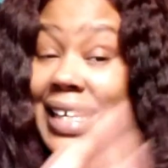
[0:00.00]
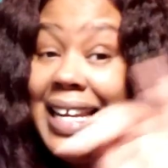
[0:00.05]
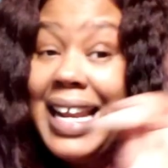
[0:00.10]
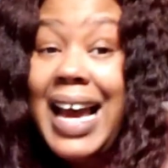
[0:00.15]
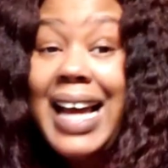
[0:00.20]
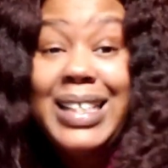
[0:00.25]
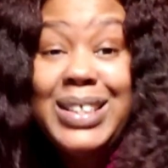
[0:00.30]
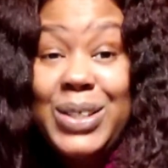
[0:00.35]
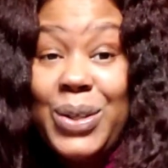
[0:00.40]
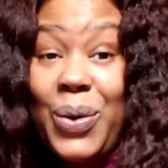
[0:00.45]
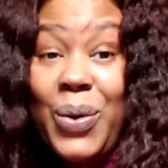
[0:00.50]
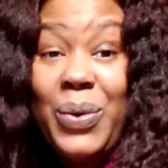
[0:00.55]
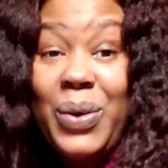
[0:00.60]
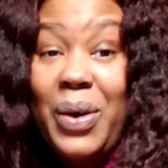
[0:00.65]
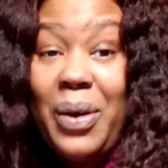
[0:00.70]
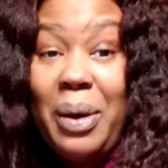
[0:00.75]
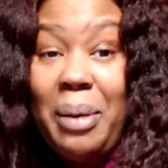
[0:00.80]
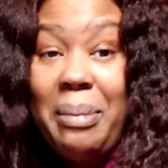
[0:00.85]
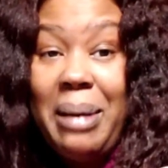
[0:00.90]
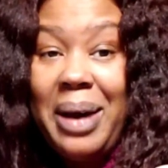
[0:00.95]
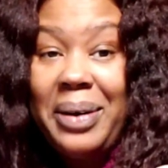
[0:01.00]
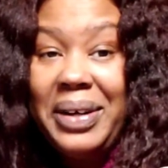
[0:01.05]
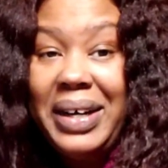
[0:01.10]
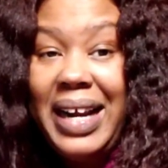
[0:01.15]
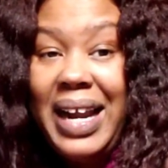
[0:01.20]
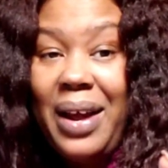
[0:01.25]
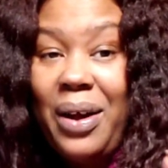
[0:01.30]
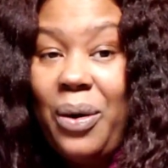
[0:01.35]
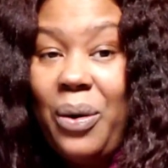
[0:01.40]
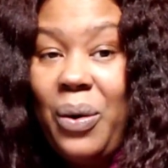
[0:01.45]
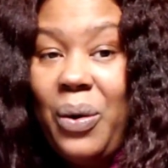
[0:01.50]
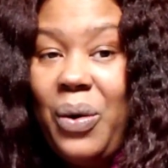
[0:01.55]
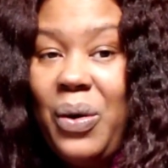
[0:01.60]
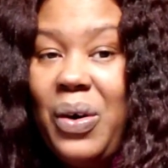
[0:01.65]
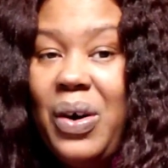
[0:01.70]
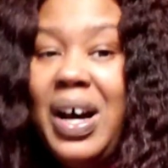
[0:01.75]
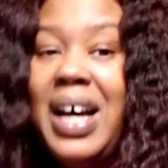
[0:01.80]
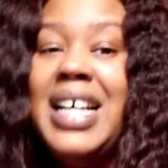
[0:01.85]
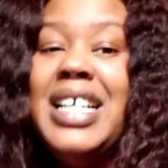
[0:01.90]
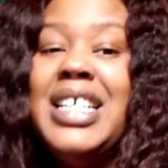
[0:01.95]
not told her about it at
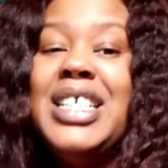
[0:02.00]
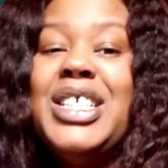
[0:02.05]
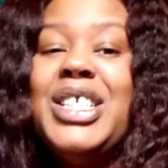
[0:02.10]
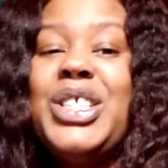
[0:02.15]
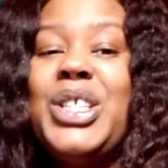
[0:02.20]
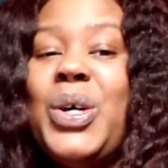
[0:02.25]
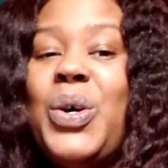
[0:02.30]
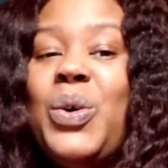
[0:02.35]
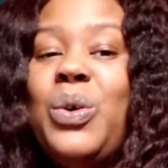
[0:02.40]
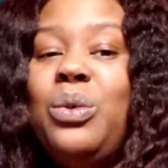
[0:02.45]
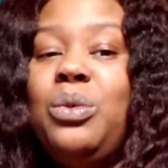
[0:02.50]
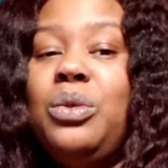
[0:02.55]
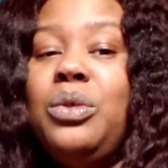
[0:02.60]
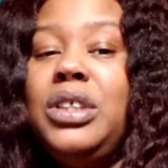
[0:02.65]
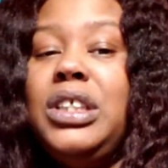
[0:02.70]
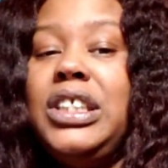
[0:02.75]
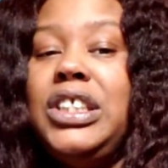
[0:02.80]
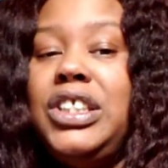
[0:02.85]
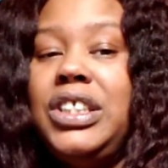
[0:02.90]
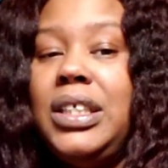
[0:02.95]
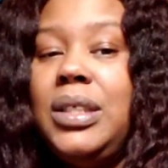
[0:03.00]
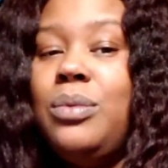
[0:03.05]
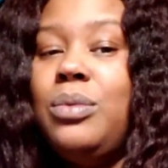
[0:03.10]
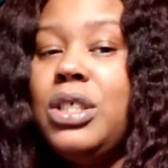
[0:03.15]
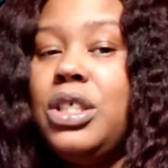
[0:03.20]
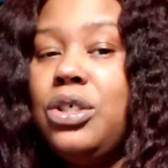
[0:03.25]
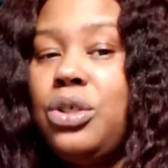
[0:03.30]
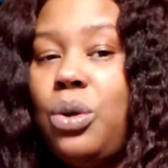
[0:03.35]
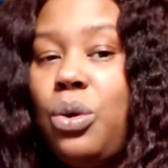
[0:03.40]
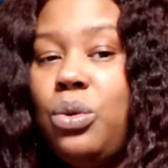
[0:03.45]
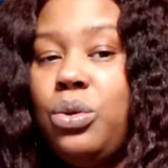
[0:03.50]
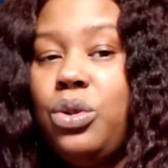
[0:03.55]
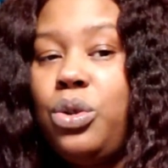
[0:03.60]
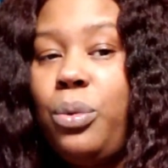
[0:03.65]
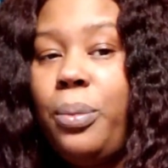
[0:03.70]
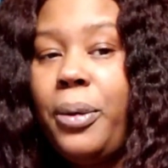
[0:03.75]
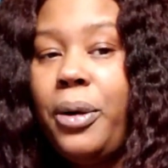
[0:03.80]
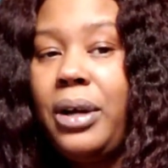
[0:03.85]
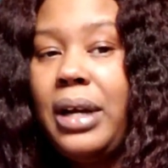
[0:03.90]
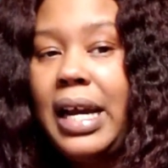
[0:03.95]
all. So she was so
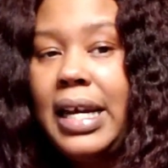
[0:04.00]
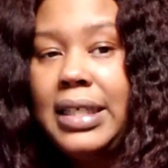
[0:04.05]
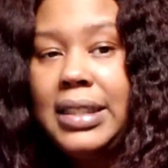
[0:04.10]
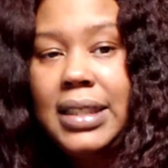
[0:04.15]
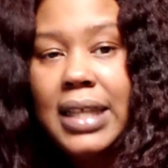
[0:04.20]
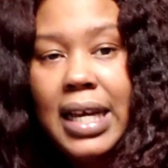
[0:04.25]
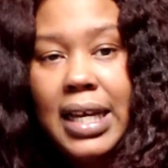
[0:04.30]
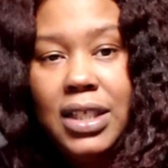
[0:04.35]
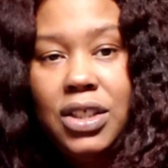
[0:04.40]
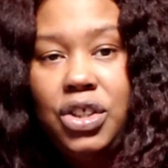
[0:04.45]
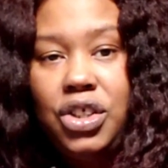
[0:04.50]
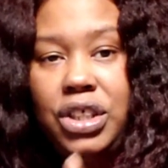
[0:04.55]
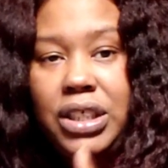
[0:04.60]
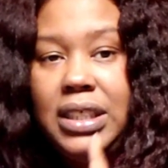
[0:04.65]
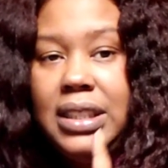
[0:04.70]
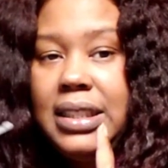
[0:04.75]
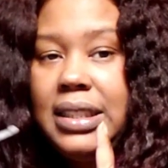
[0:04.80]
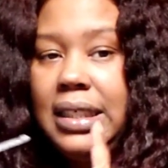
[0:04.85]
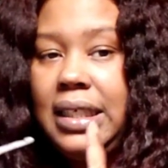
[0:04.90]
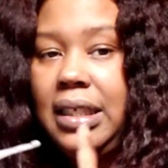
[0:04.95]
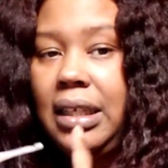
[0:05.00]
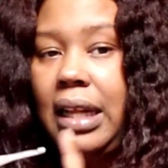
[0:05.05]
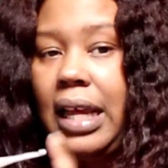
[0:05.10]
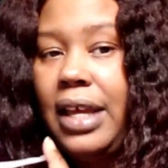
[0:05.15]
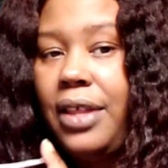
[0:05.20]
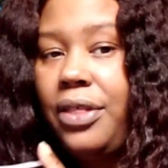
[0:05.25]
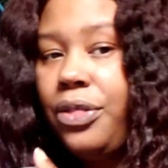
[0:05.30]
super nice, and she sent like